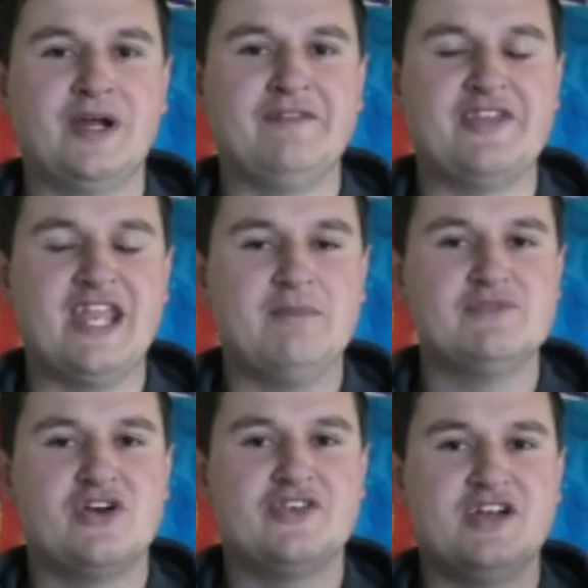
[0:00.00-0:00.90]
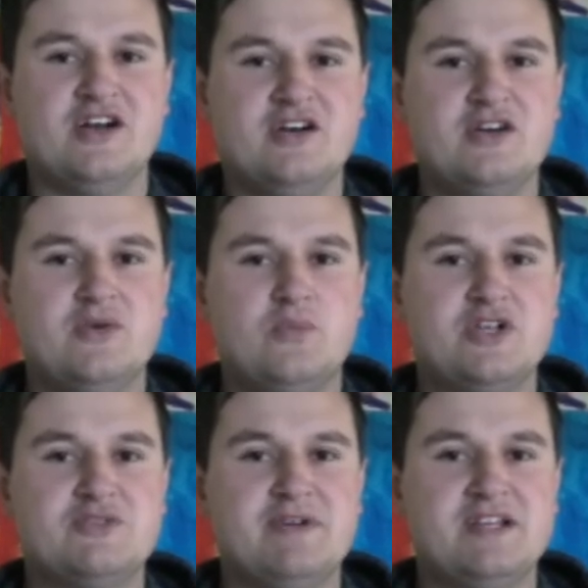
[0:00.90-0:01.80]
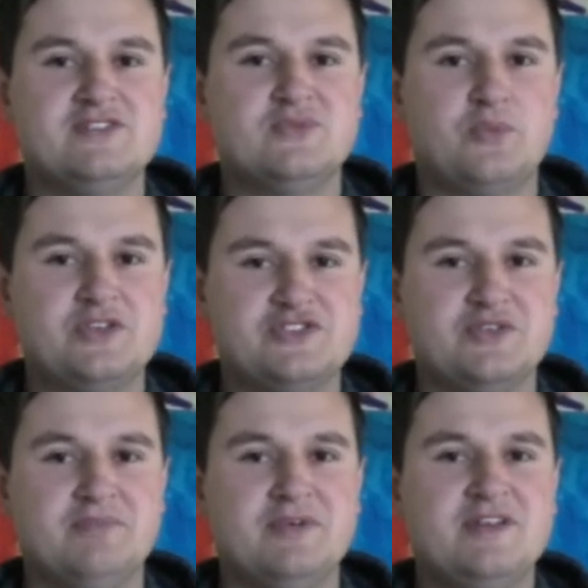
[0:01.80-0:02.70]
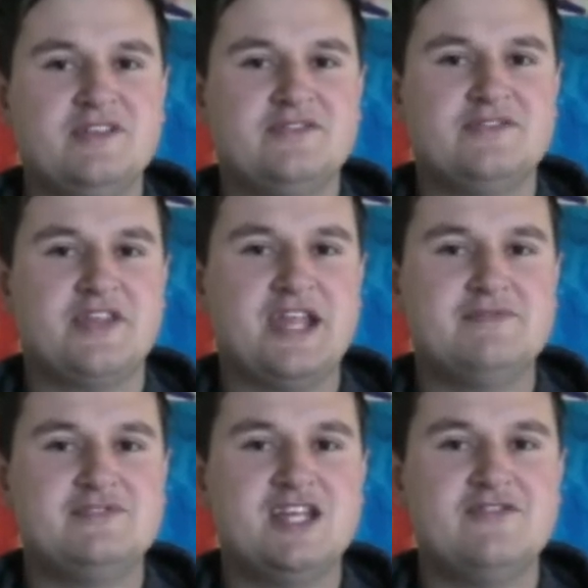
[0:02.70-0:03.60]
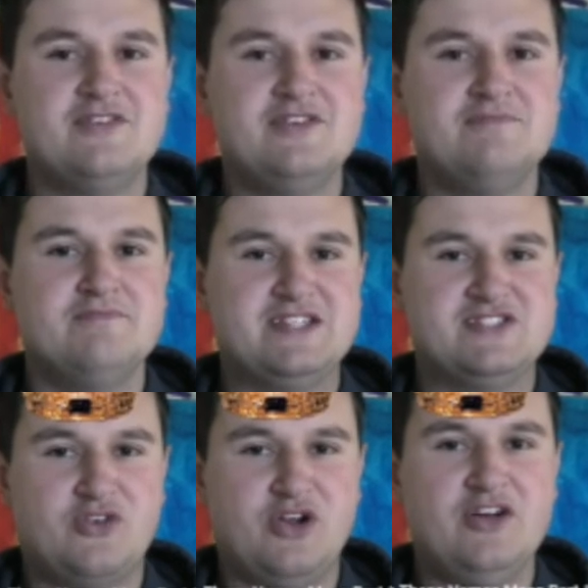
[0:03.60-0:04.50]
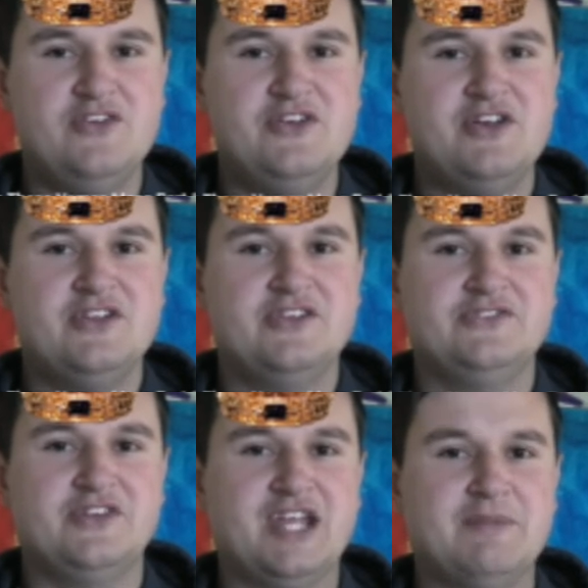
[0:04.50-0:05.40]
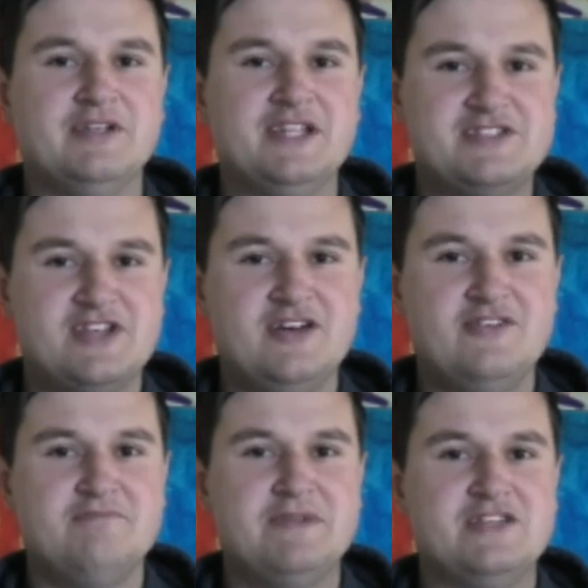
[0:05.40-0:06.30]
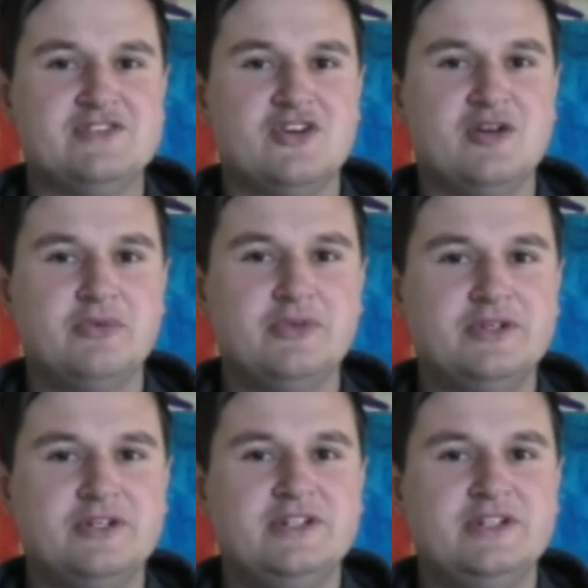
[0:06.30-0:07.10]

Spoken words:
It all started with this video talking about what names mean. Stephen means crown, the name Alyssa means noble,